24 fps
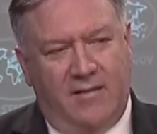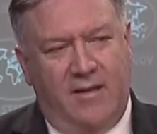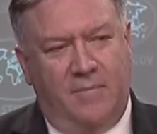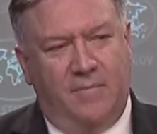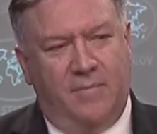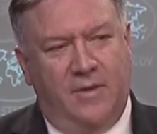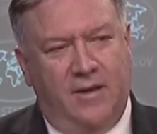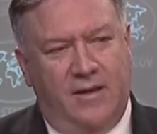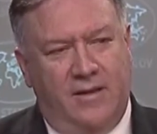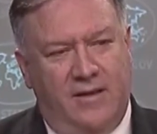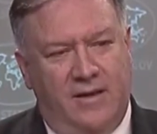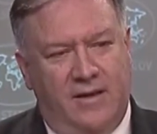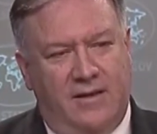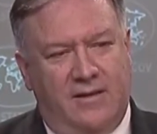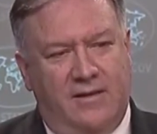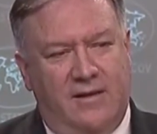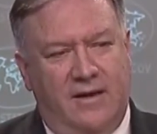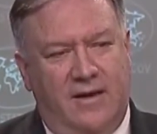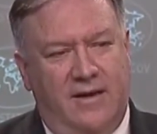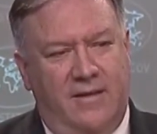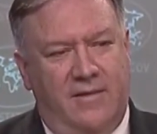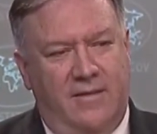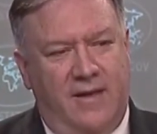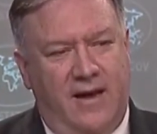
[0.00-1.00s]
is something
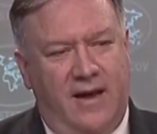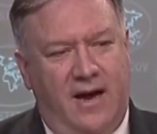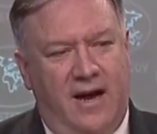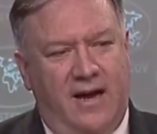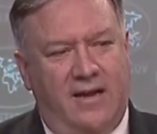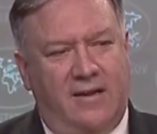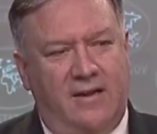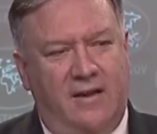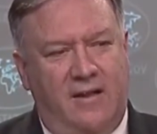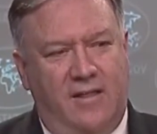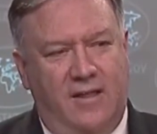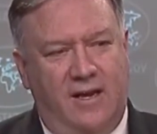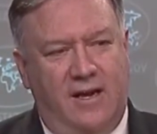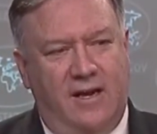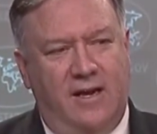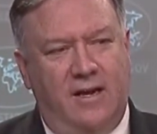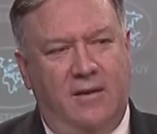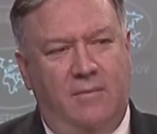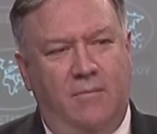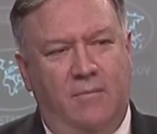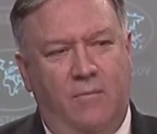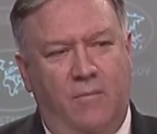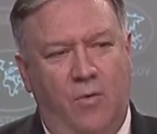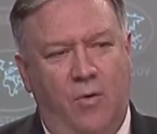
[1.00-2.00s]
that they ought to
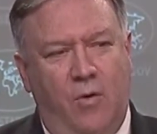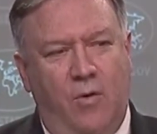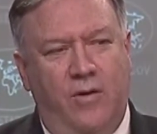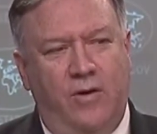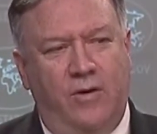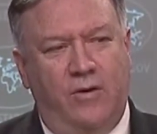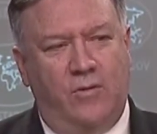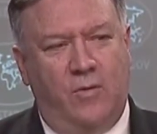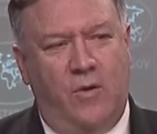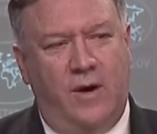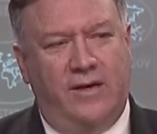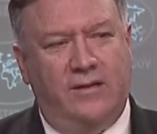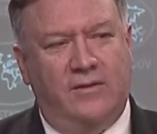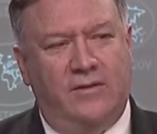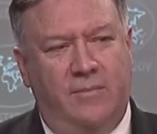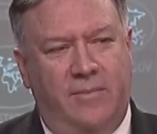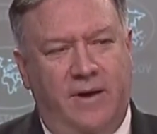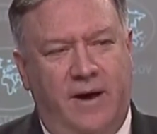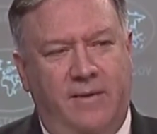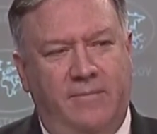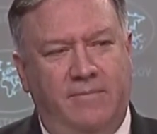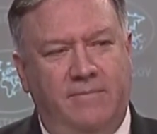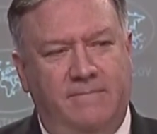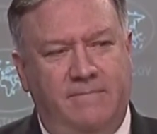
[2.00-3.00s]
think more than
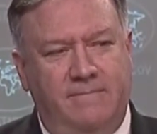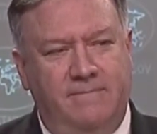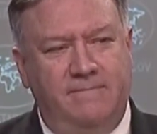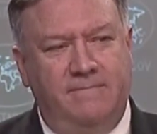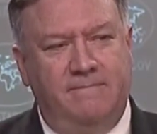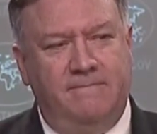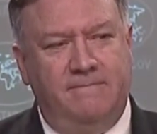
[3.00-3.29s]
twice about.